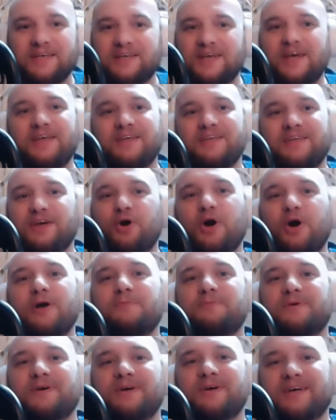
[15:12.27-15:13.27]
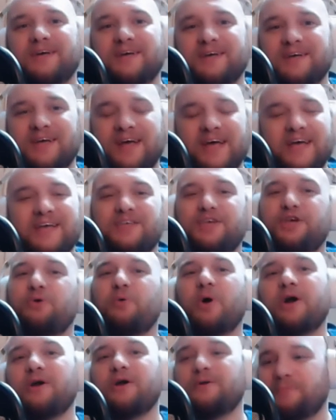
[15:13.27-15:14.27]
You, you, you don't really want to watch it again.
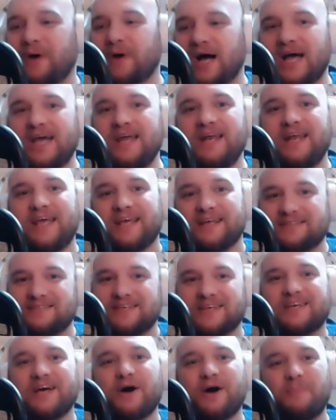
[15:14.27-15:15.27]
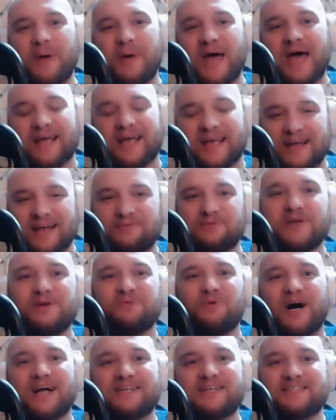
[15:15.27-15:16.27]
You are pining to go back and
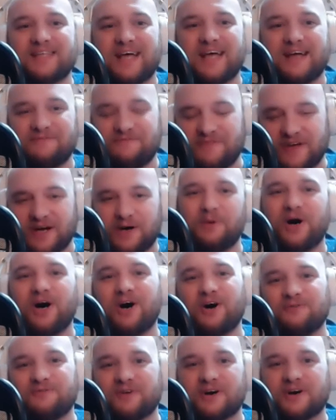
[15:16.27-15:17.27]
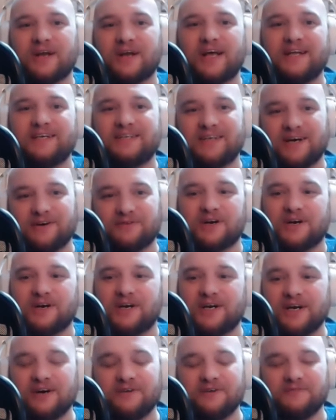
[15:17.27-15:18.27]
rewatch that film yeah. over and over
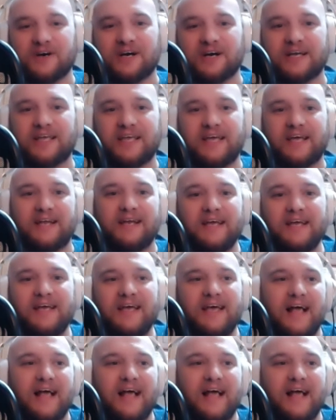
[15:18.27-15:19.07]
and over again.